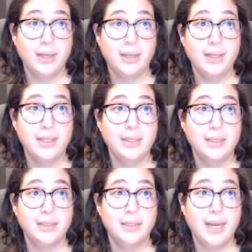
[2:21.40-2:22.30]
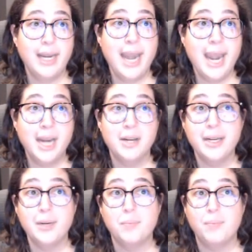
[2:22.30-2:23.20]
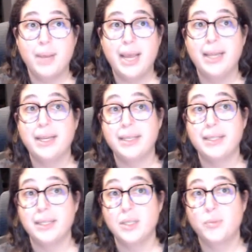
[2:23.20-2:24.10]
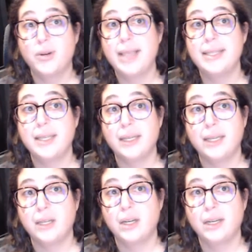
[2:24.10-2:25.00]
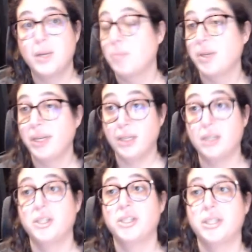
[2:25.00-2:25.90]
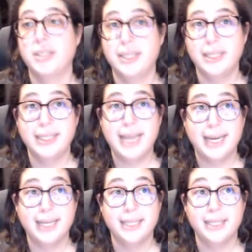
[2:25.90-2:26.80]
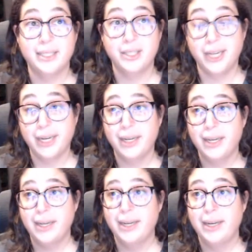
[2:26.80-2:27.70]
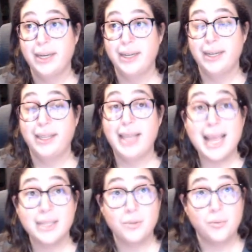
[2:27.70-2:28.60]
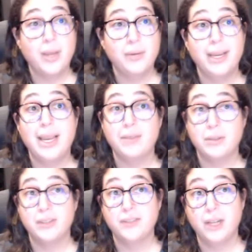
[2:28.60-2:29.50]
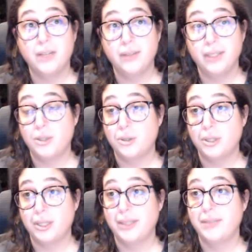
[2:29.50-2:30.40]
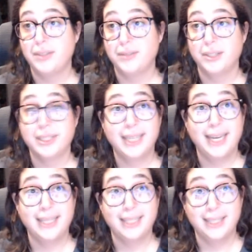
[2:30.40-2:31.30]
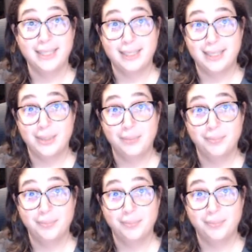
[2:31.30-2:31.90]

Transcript: And inherent bias is present in our company cultures in the tech industry. That's why we have a revolving door of diverse candidates.